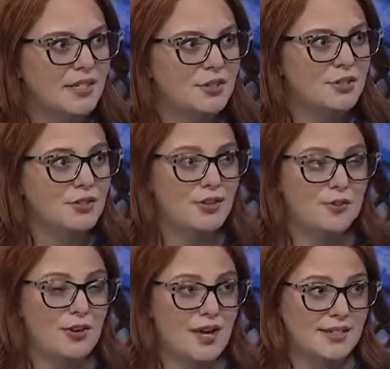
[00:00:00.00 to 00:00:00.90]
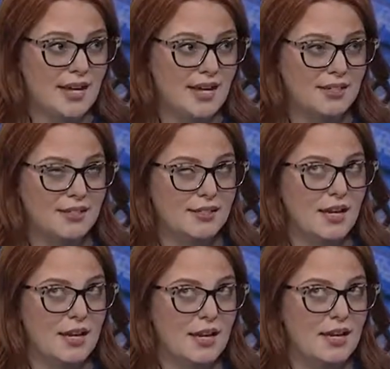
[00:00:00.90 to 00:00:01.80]
to introduce the FACT Act. It's
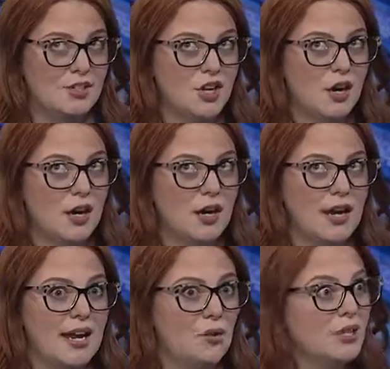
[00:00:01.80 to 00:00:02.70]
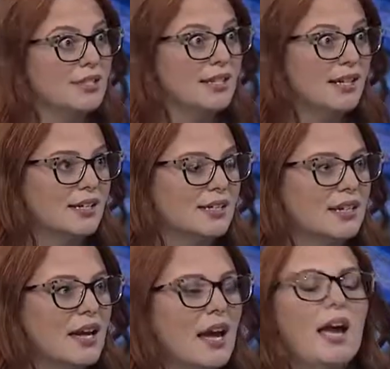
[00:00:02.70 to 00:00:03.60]
H.R. 816,
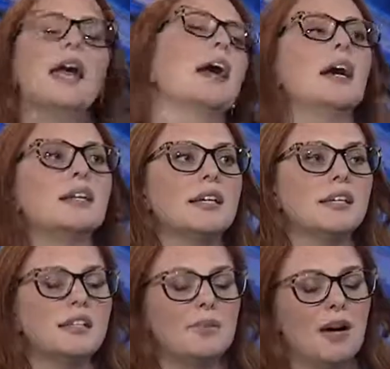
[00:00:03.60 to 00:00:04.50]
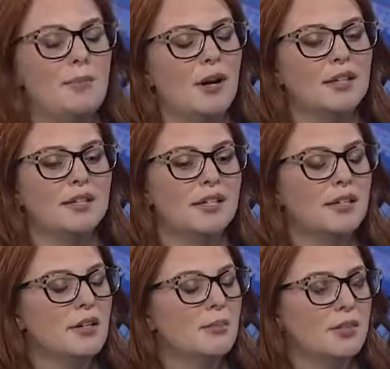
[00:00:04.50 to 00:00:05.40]
and it is a
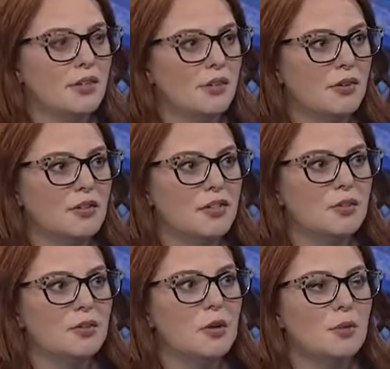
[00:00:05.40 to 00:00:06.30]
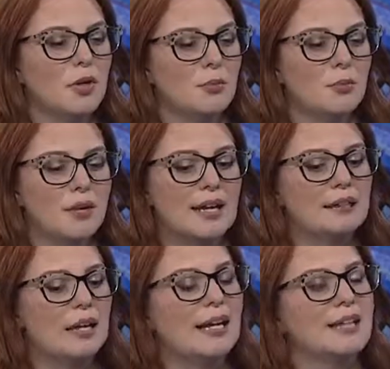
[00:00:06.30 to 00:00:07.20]
bipartisan bill to bring
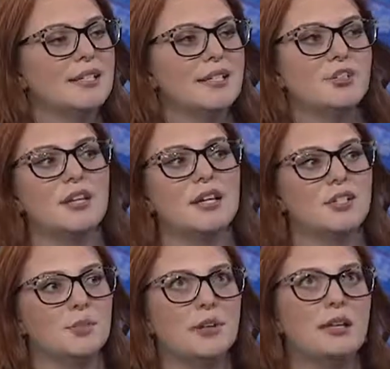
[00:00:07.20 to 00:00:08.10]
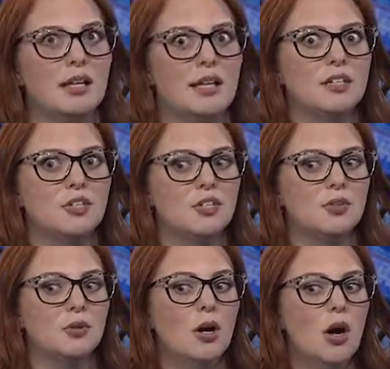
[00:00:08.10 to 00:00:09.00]
light to the to bring light
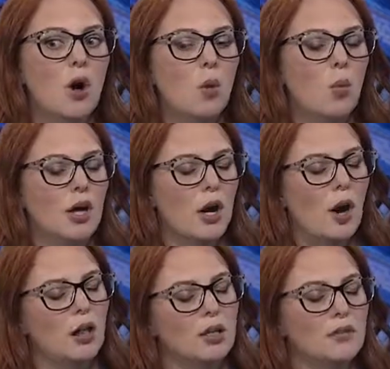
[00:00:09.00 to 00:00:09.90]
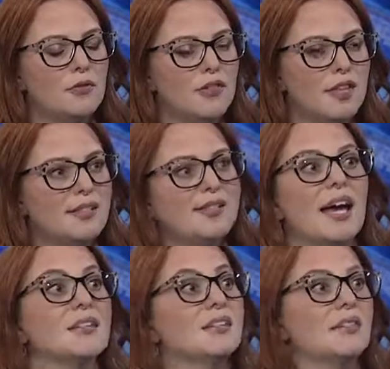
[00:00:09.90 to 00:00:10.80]
to what all of these
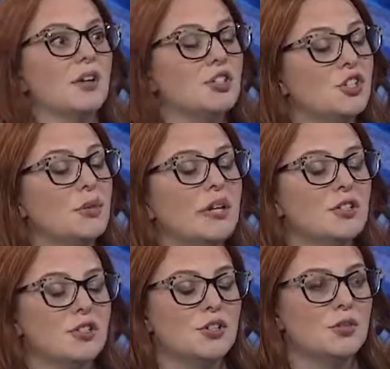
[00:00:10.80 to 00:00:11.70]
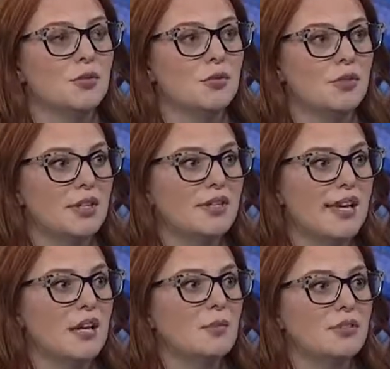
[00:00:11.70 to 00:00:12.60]
tests are doing to these
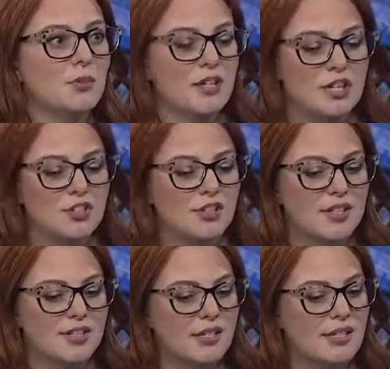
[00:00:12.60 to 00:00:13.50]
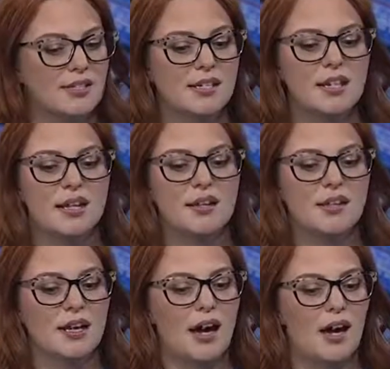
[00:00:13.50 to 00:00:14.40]
animals, what each the CDC,
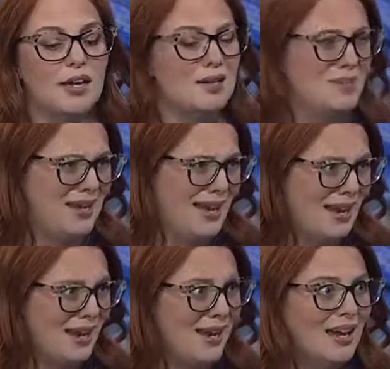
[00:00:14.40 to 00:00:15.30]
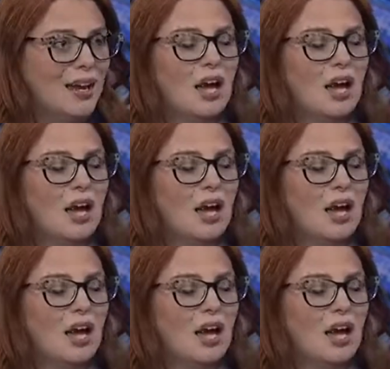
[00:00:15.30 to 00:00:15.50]
the uh, EPA,